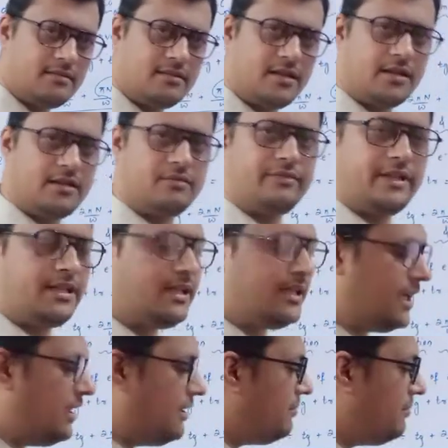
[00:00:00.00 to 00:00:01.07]
and with the
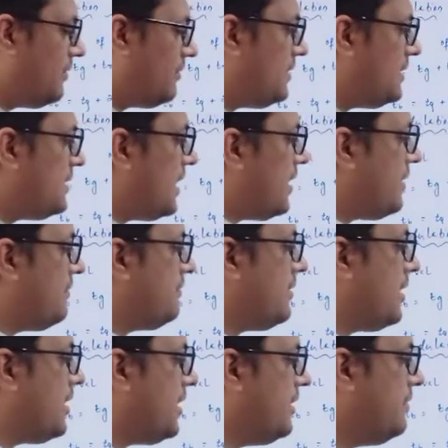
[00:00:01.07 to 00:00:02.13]
help of this RF
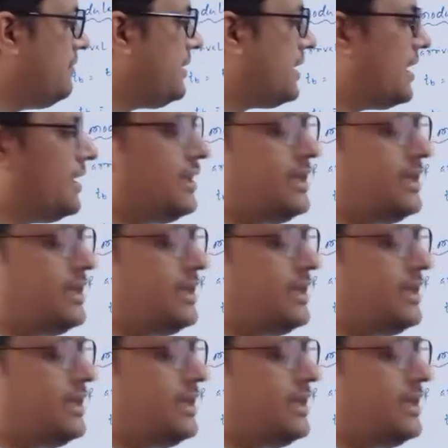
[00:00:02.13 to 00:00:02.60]
current we can